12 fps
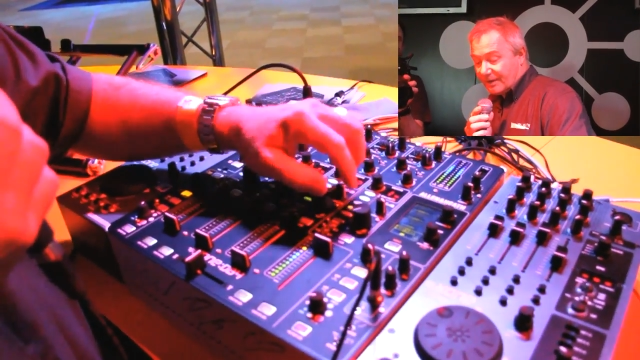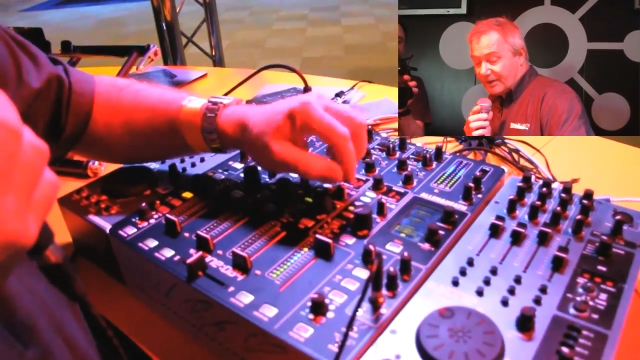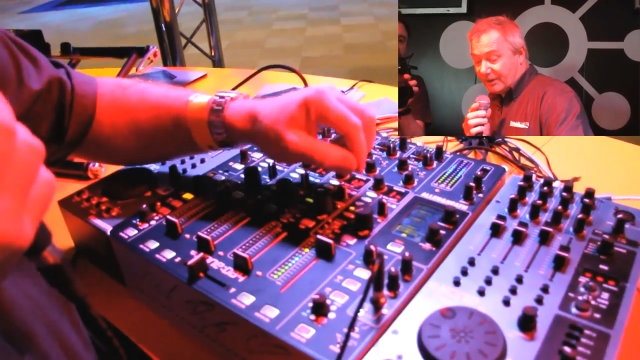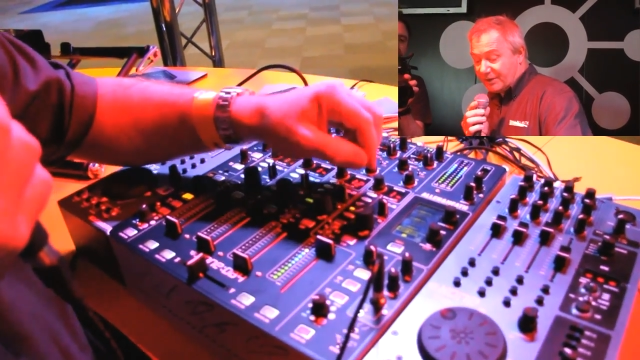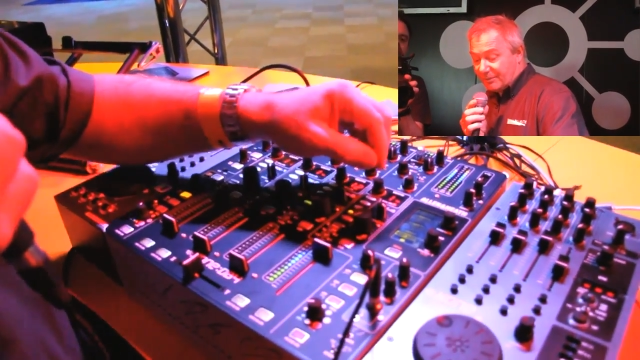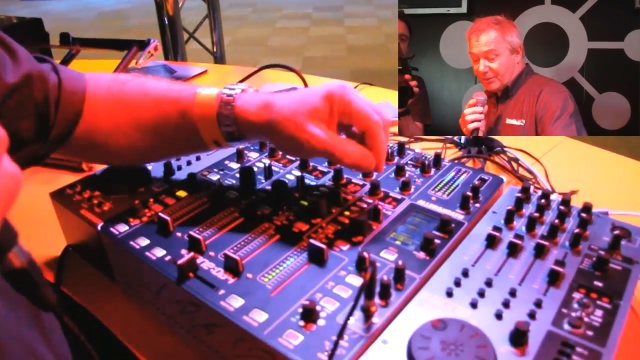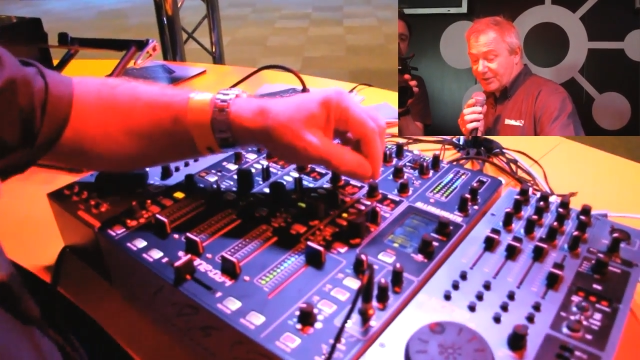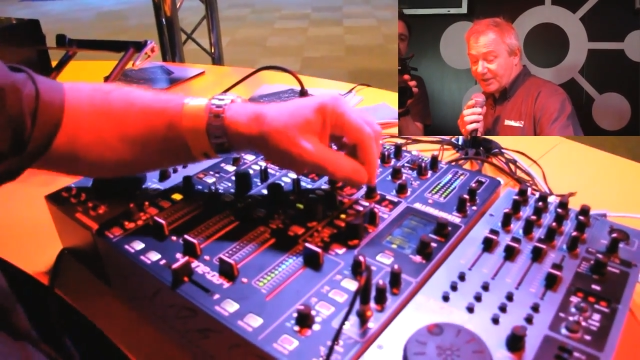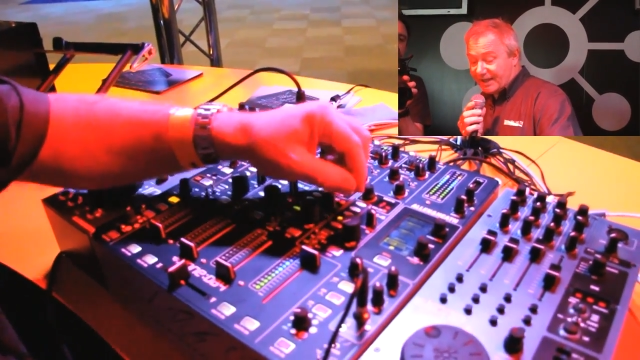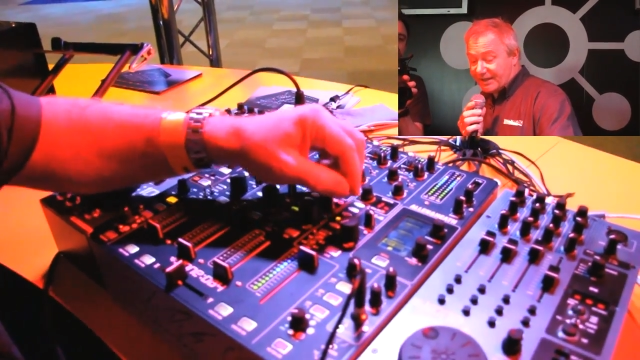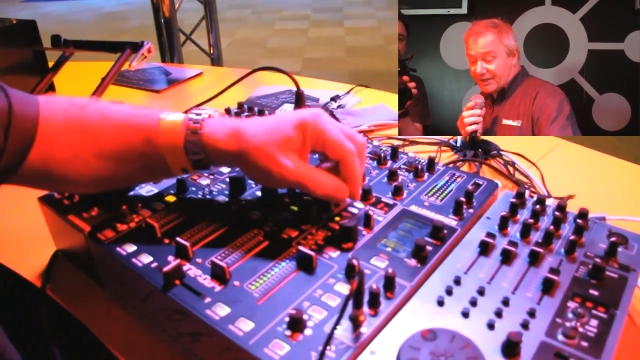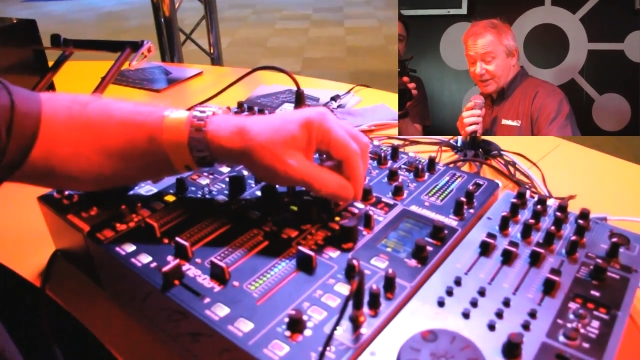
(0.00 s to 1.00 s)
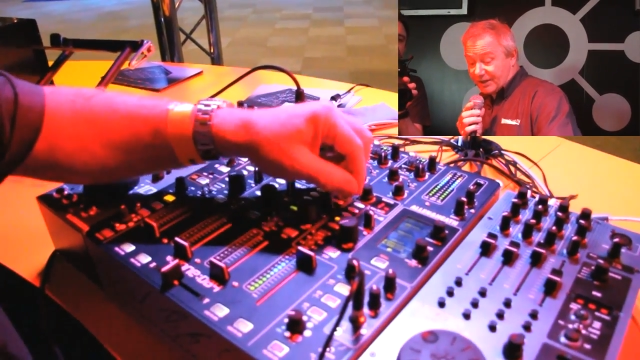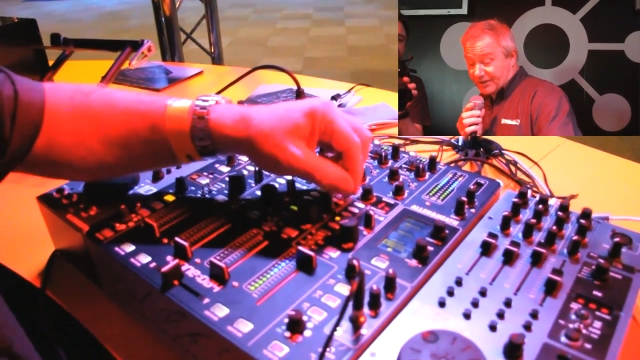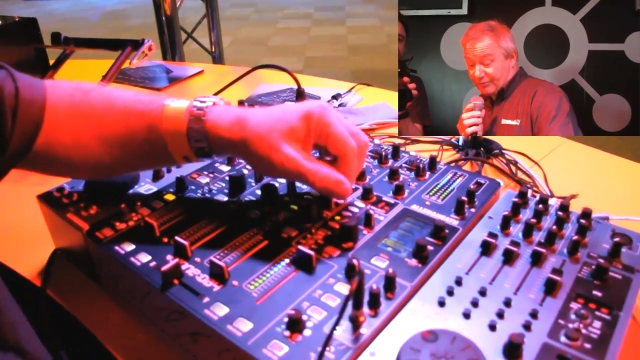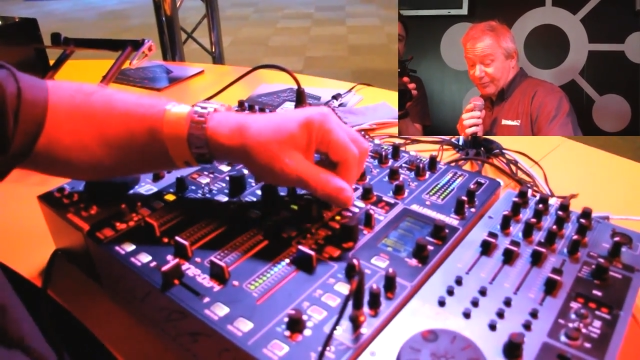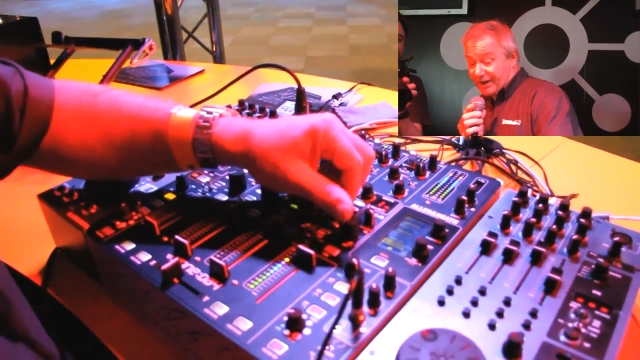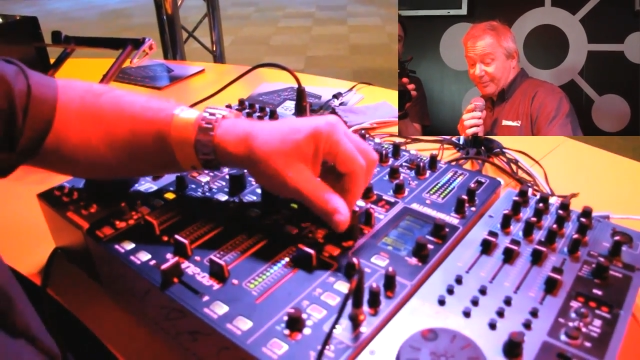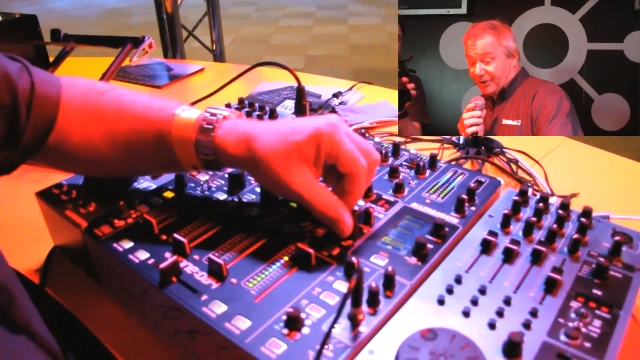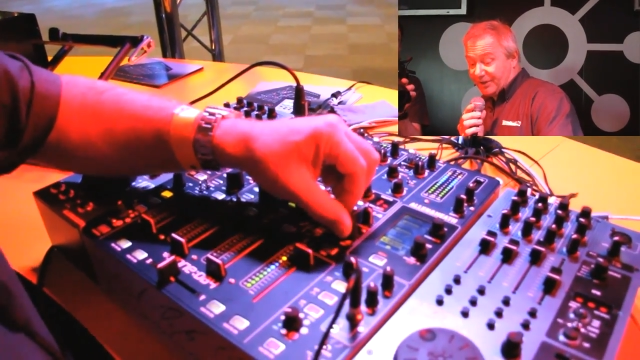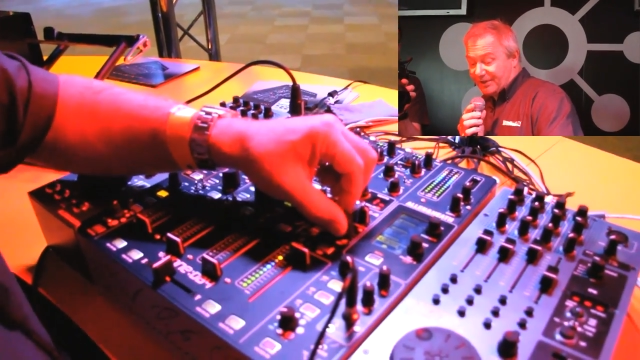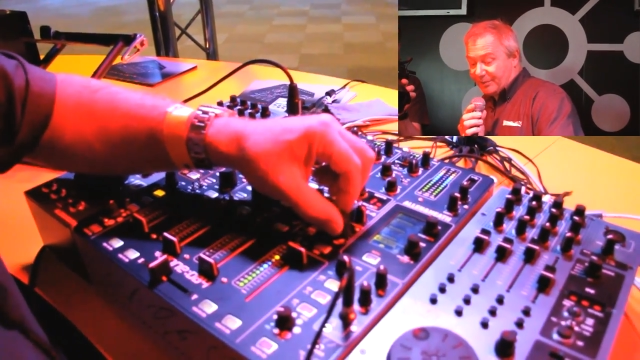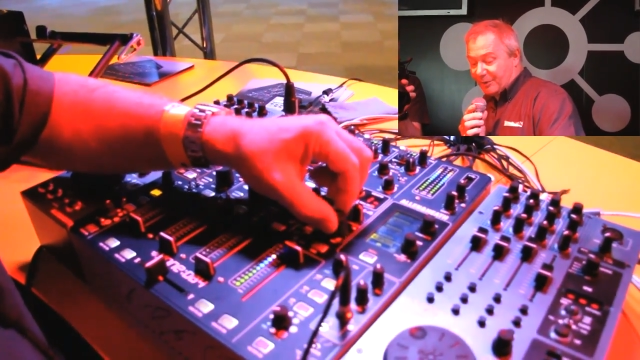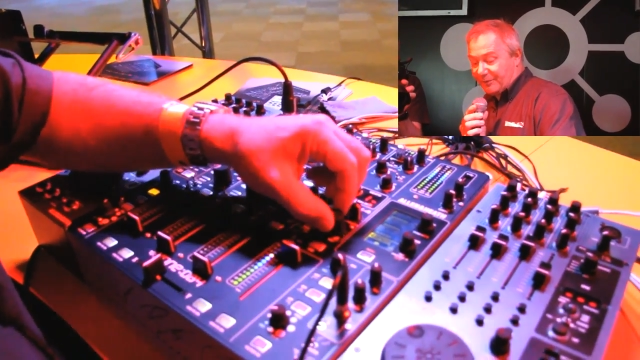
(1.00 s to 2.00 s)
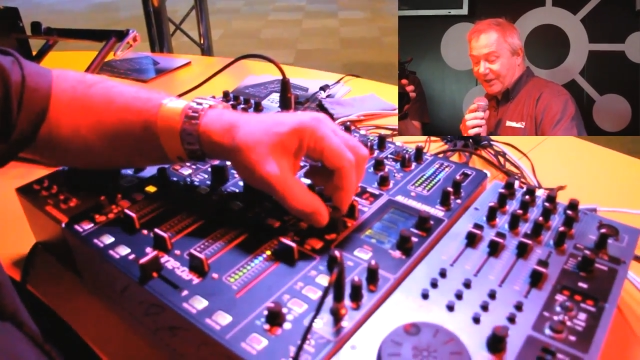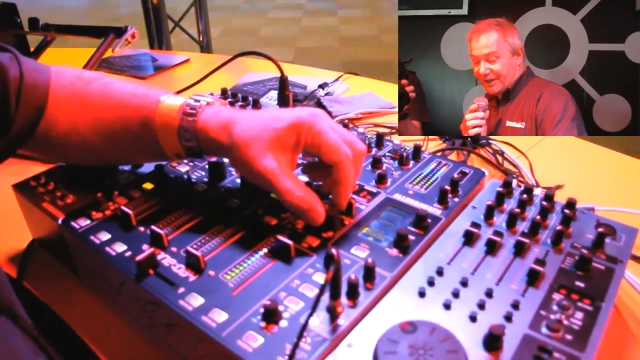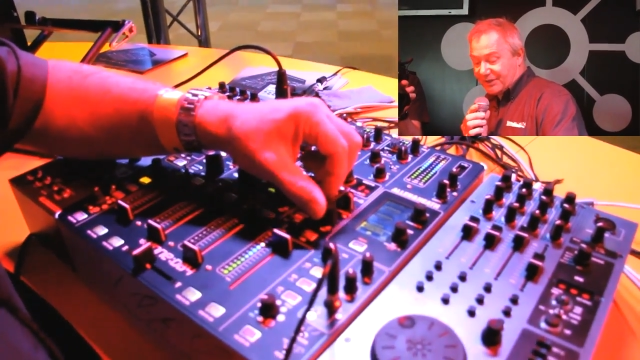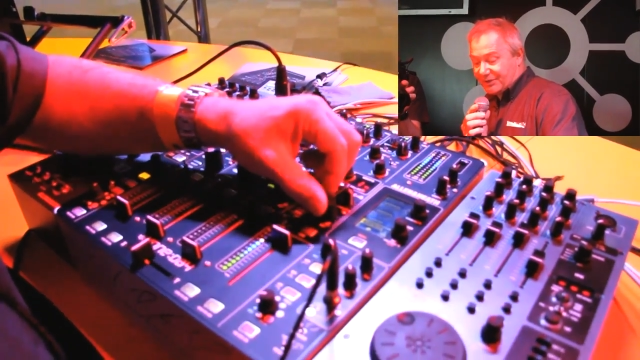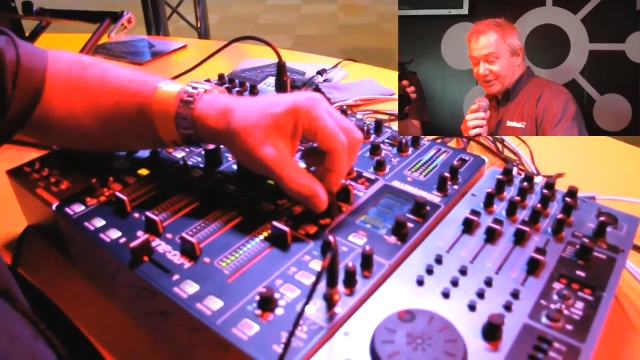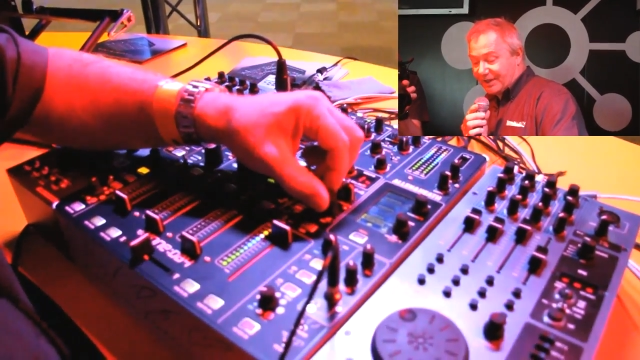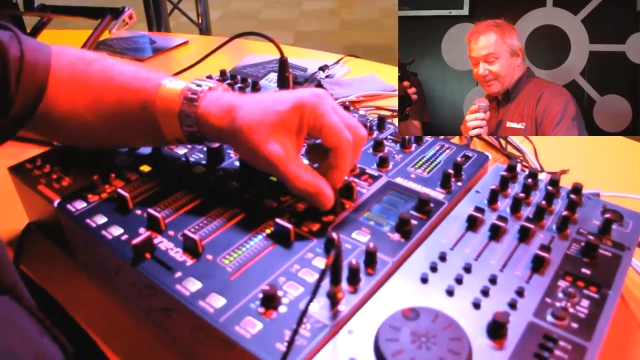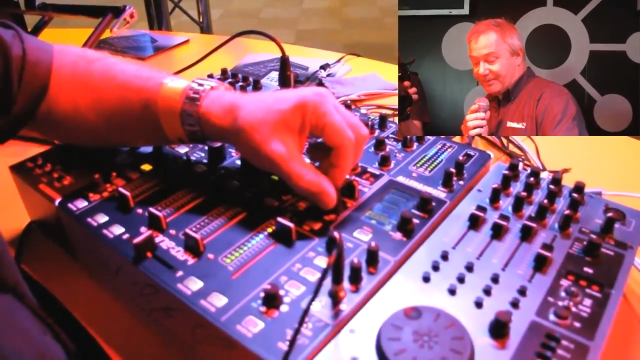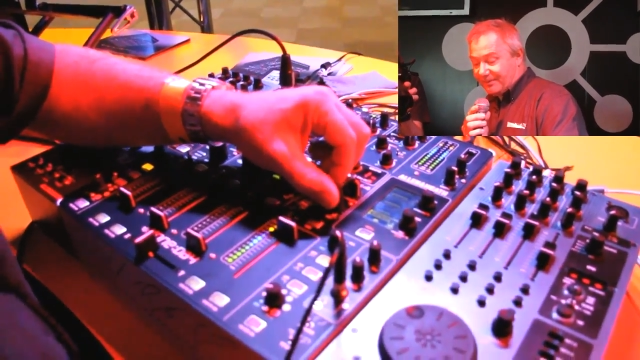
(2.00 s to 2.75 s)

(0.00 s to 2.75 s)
Going to modulators, got us a ring mod, it's going to be fairly extreme.